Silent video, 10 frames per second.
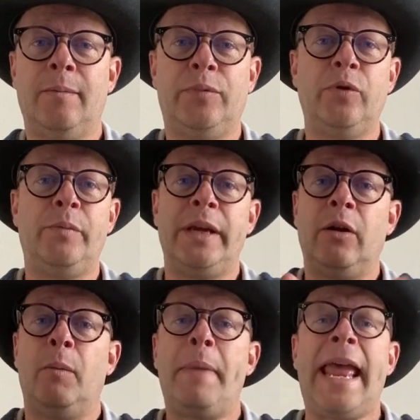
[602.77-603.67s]
Blue
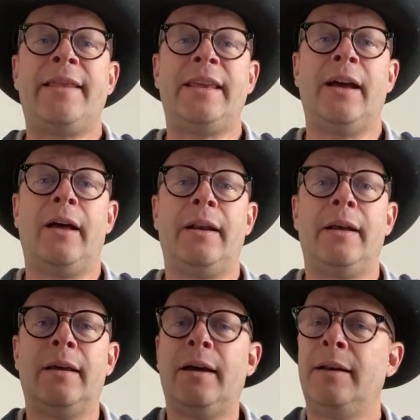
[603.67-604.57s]
Beetle
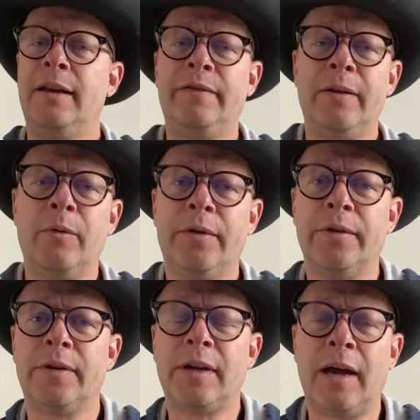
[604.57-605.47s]
pantheon. Definitely worth
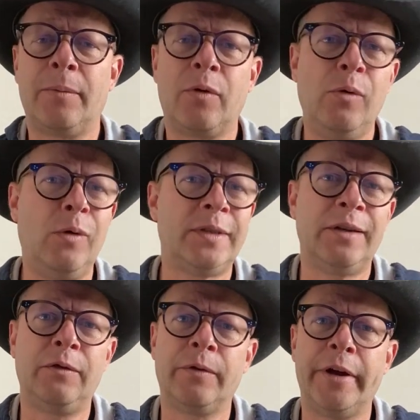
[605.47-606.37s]
your time. Cool
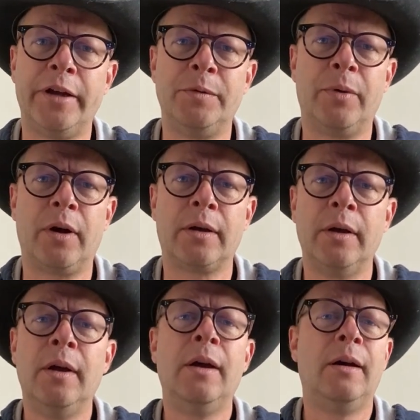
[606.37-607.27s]
Silver Age book.
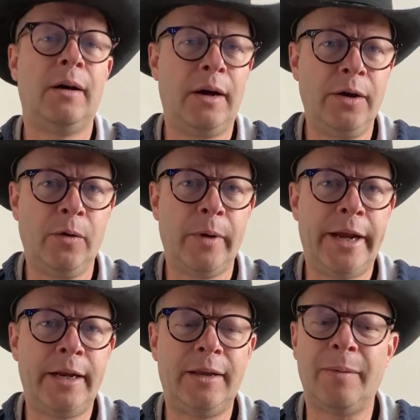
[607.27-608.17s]

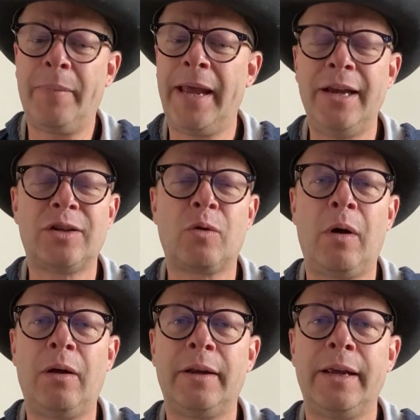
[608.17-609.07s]
Underrated. The page
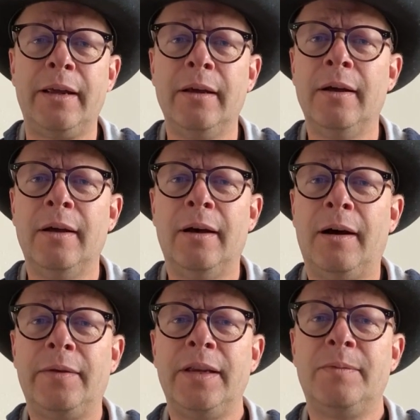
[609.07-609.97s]
quality
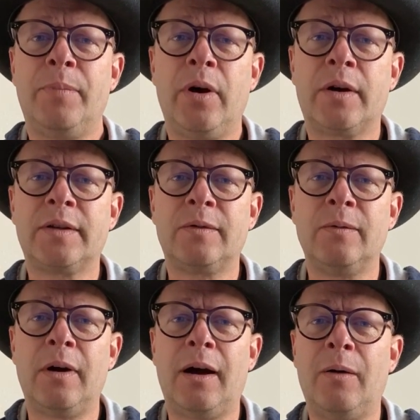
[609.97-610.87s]
on these books
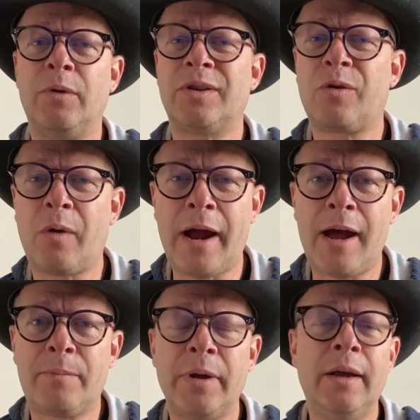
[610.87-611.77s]
was
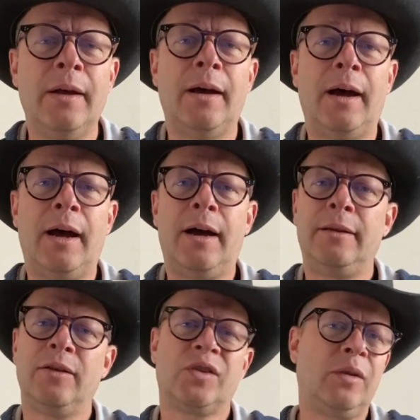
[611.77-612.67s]
crap.
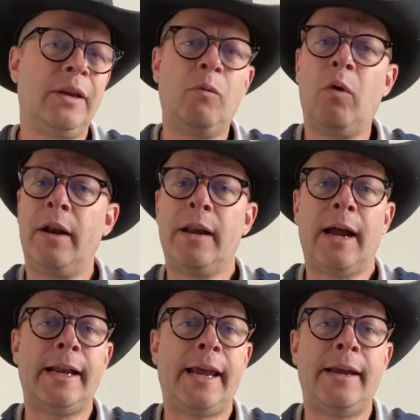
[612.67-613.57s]
There's only one
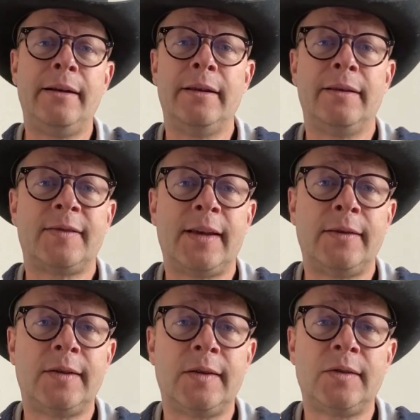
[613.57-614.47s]
9.8 in the
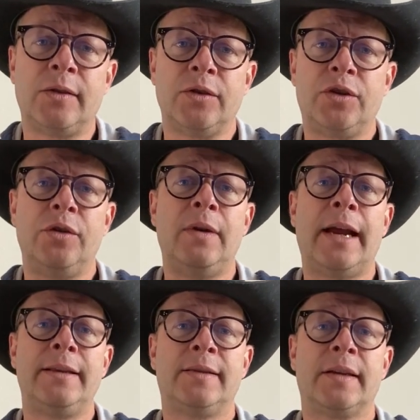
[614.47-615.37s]
census. There's two
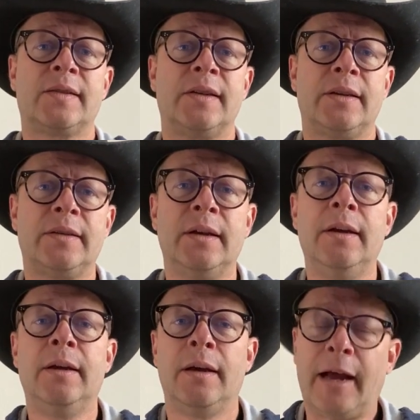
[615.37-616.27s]
9.6s.
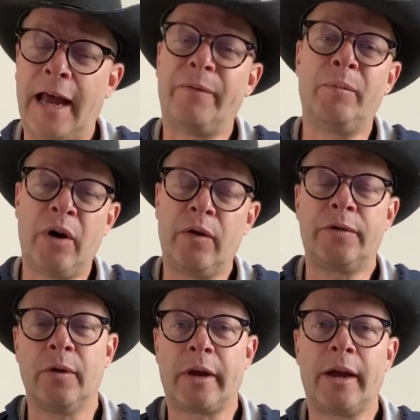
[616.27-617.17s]
I have them
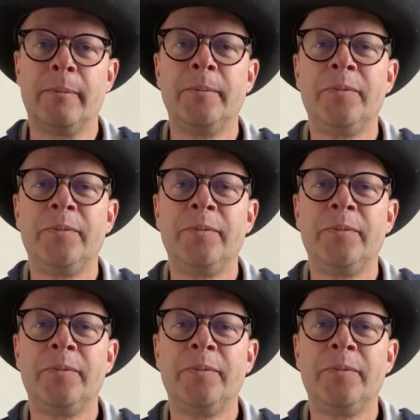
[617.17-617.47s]
both, okay?